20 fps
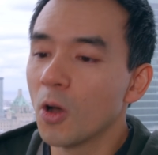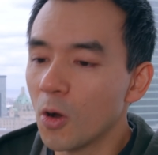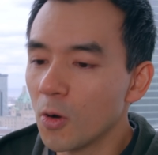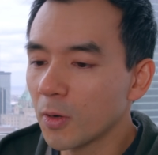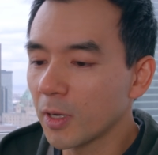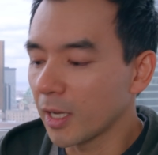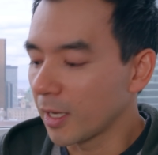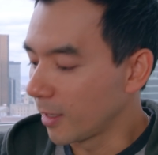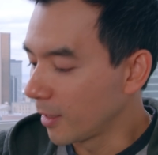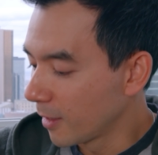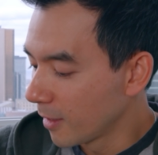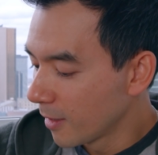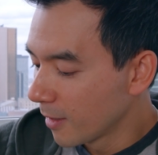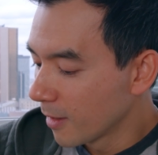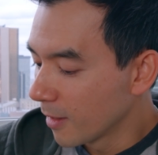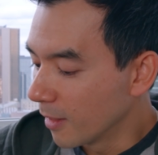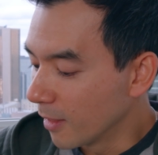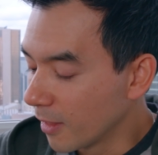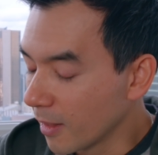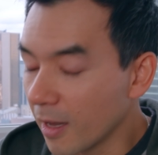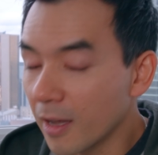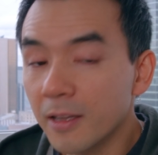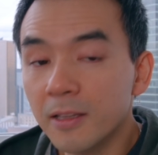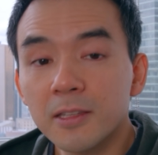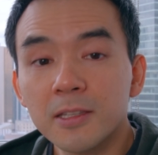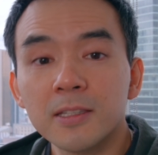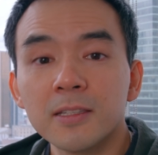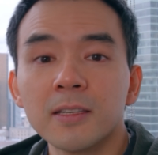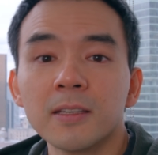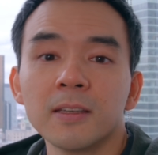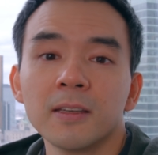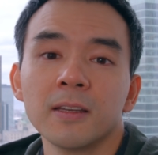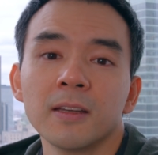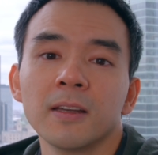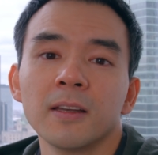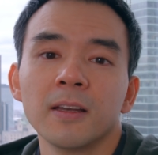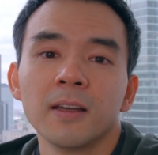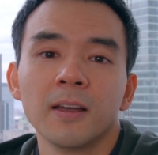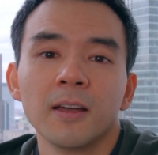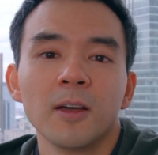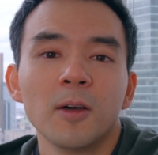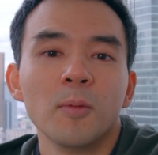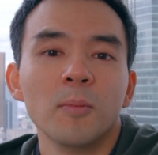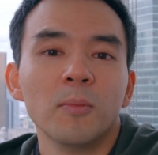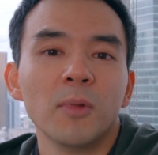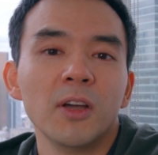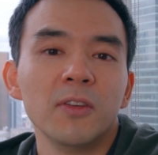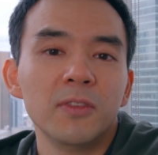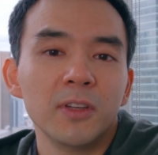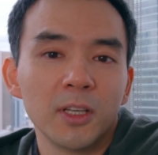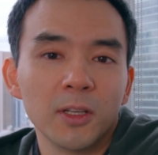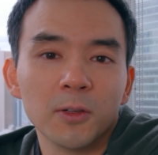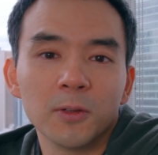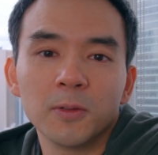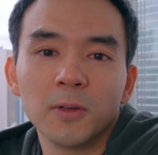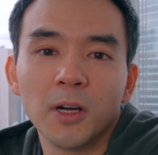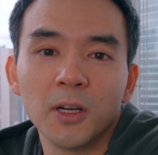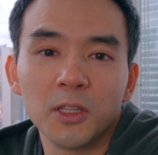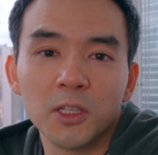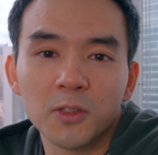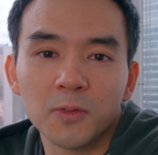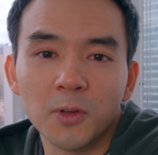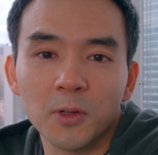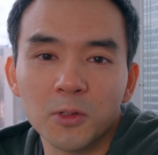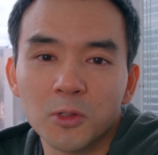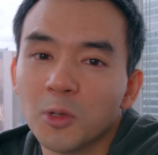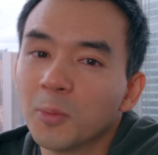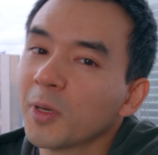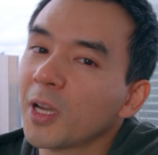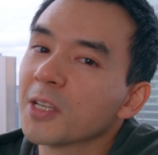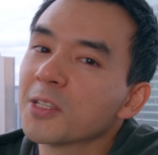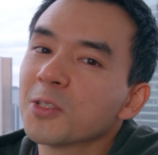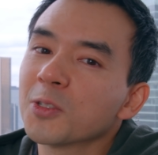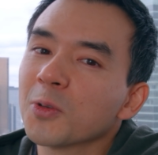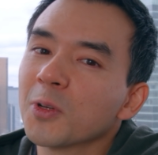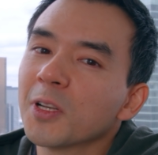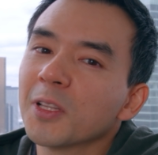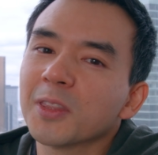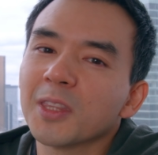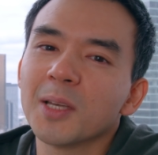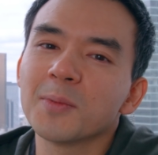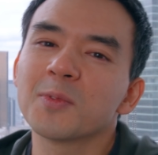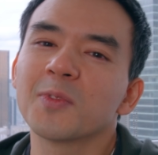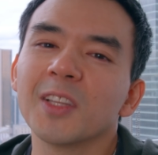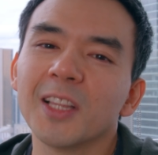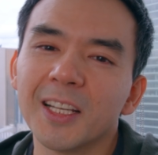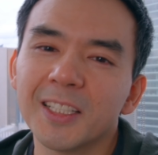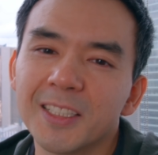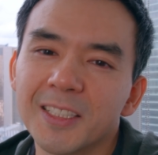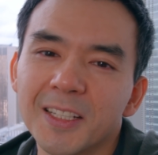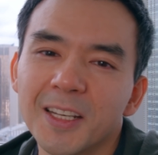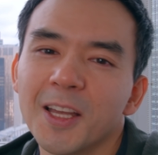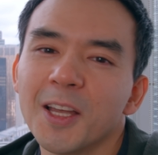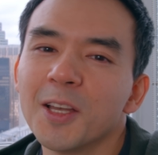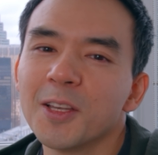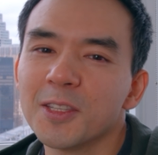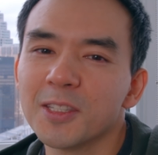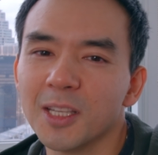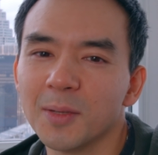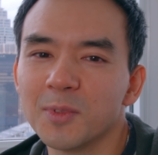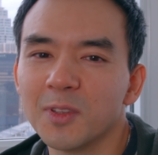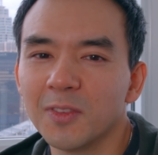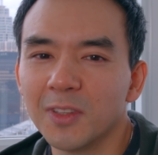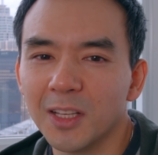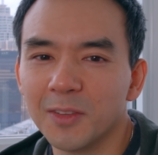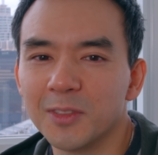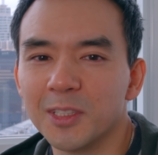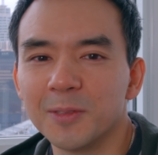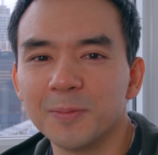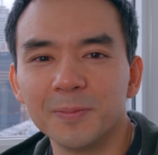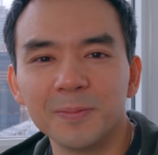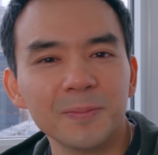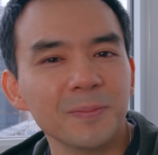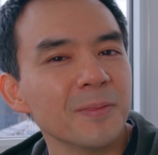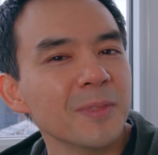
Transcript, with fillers: Okay, that's my video on these phones. Hope you guys enjoyed it. Thumbs if you liked it, subs if you loved it.